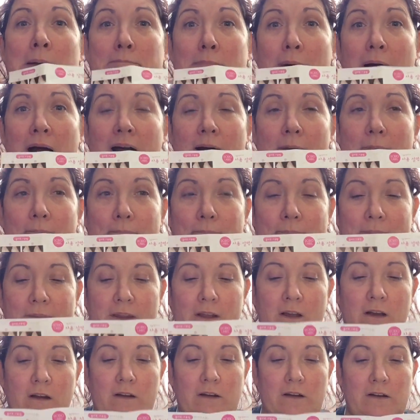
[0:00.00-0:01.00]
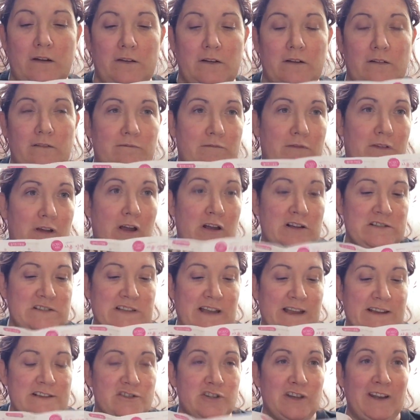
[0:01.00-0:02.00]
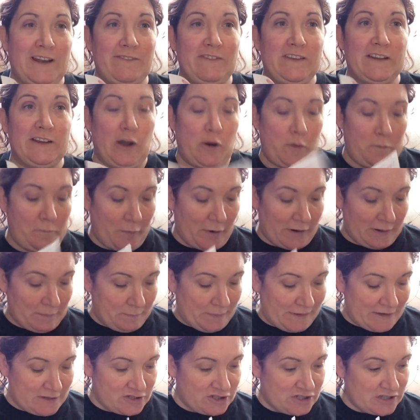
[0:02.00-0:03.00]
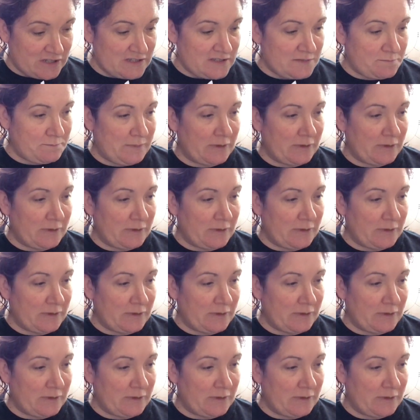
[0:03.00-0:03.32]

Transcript: But I say it's gonna have to go by the pictures,